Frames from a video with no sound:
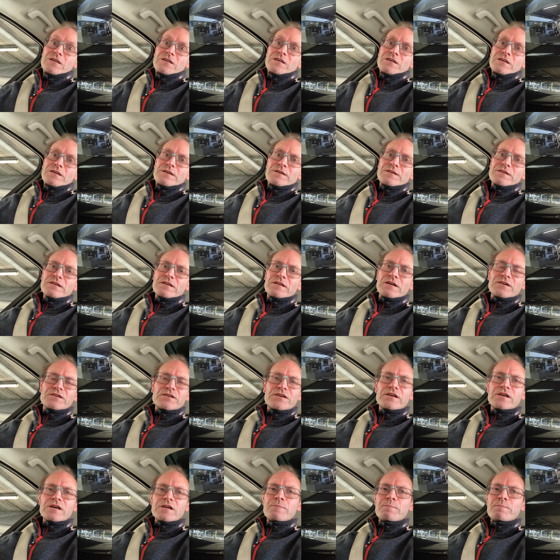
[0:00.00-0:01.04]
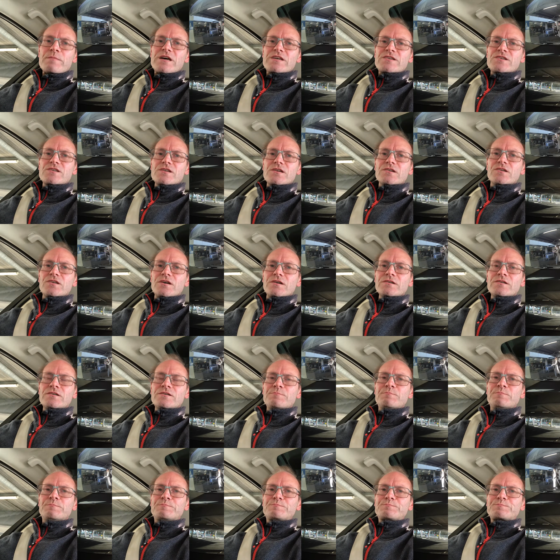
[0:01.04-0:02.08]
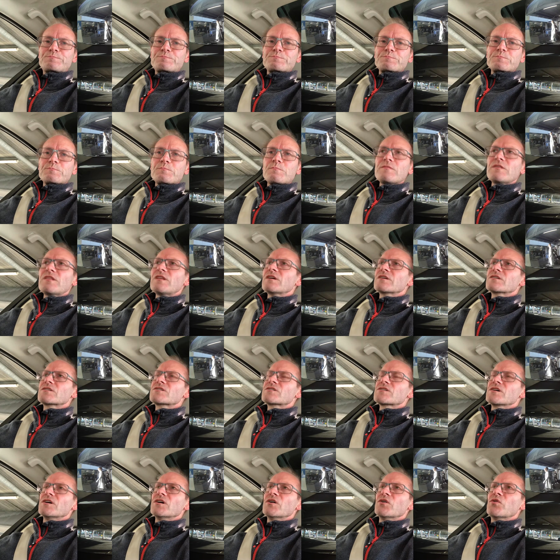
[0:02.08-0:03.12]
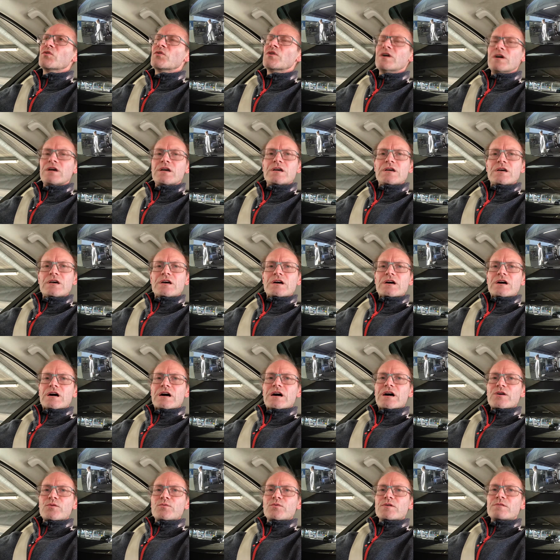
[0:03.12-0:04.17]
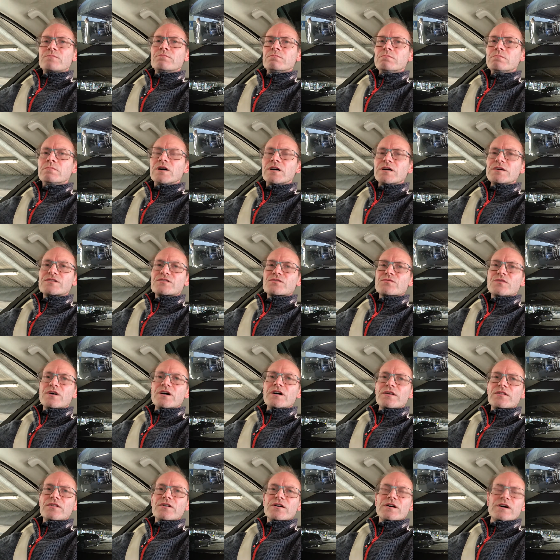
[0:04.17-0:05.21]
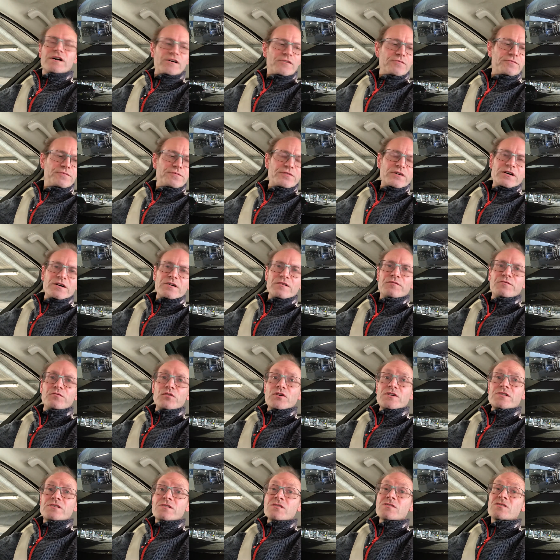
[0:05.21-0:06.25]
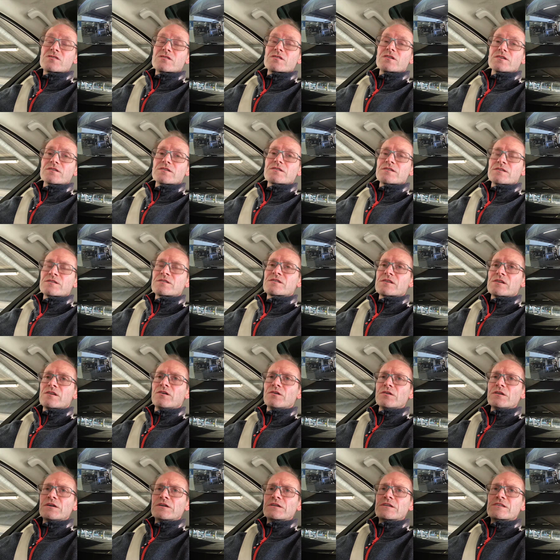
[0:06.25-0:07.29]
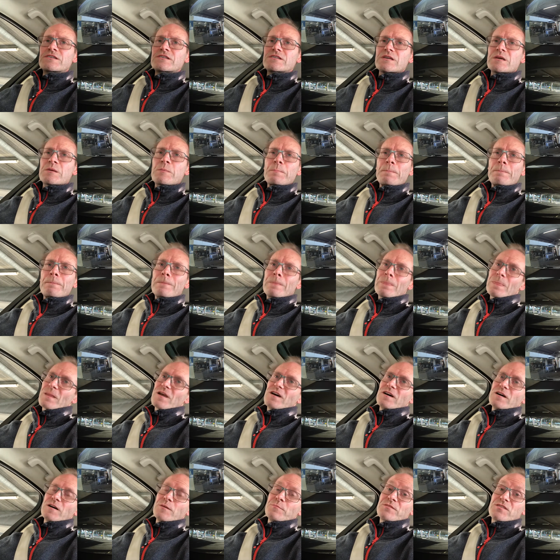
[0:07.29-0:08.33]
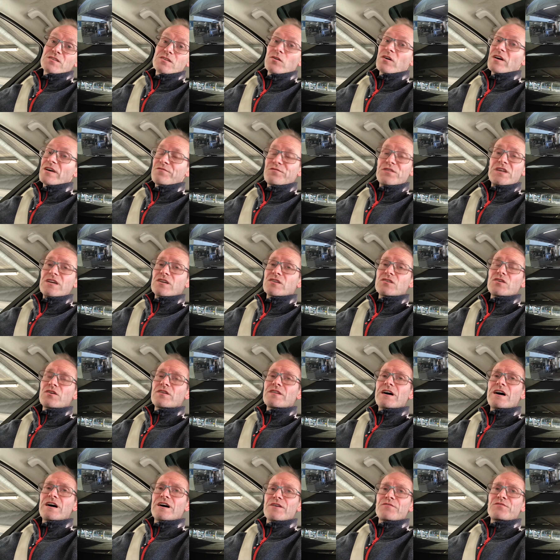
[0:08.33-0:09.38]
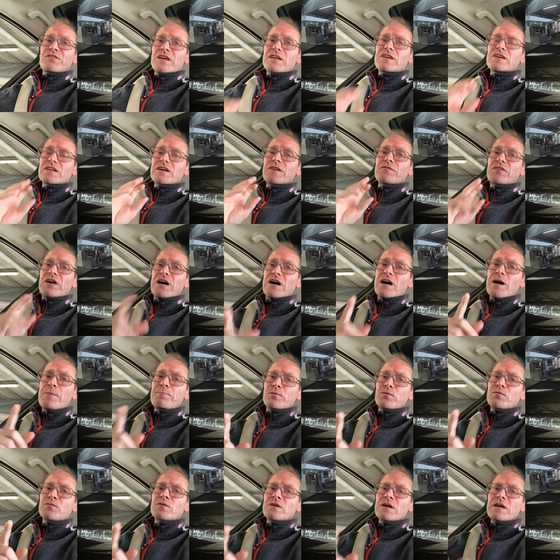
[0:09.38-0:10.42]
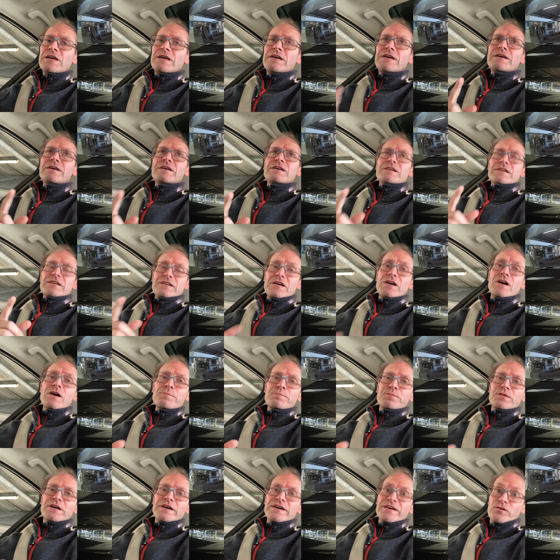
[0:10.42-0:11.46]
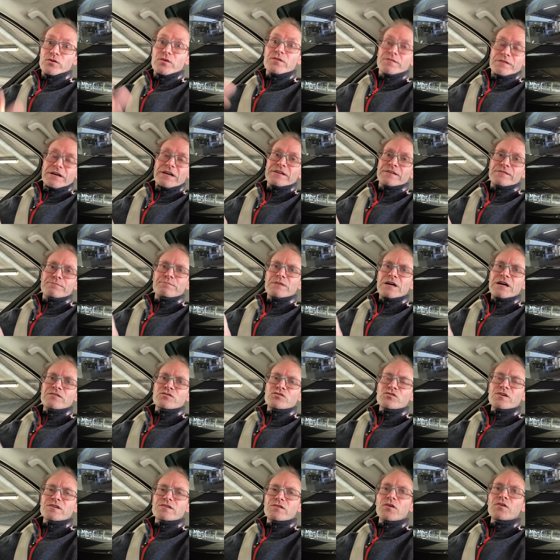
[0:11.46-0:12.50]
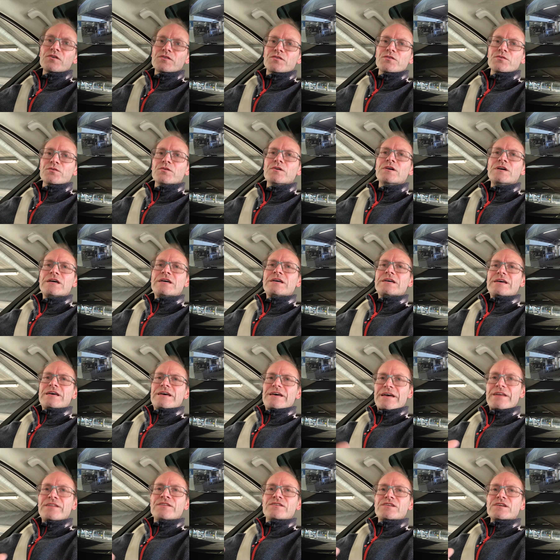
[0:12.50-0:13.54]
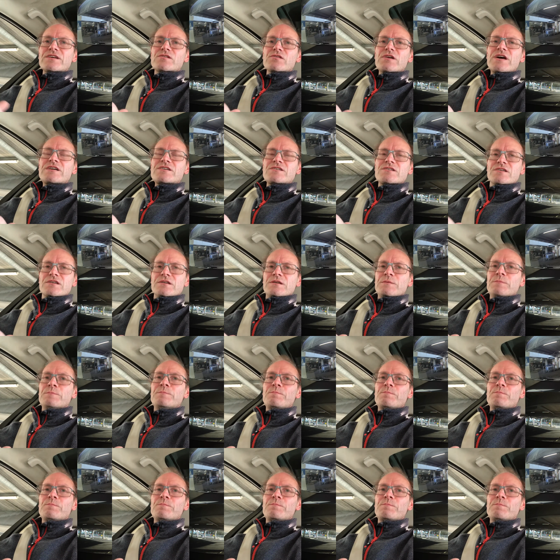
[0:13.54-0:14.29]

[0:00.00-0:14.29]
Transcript: you're going to miss your turning. So I would much rather have voice instructions, in all honesty. So if they could do that, if they could have Apple CarPlay or Android Auto integration